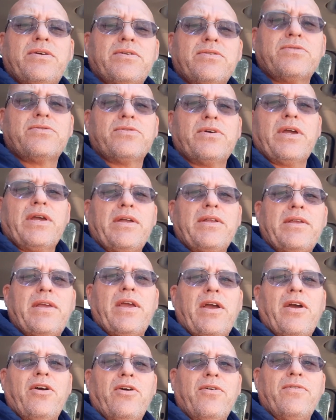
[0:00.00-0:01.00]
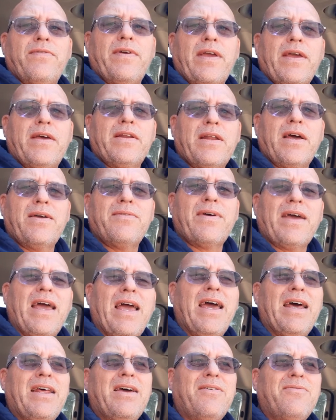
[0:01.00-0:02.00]
Grand Caravan. I've
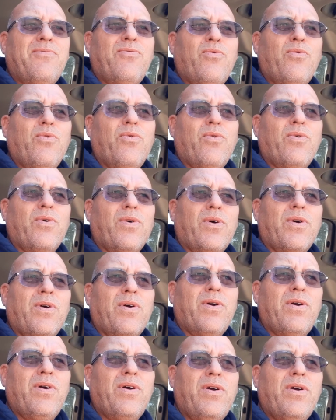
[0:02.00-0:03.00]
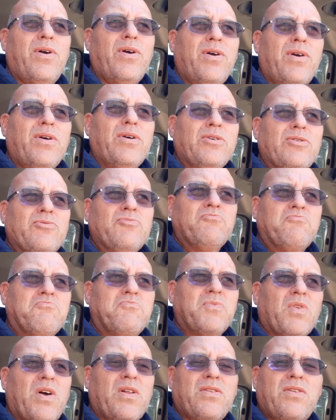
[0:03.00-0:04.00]
had it for
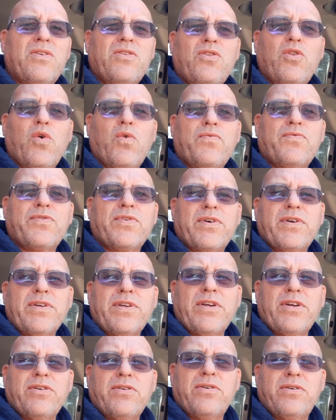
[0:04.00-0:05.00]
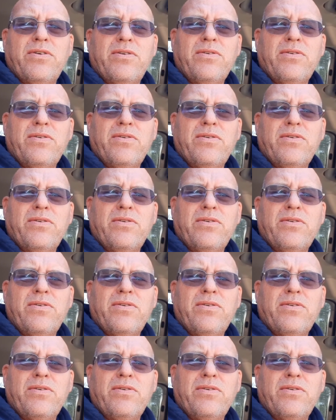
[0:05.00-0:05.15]
a little over a year.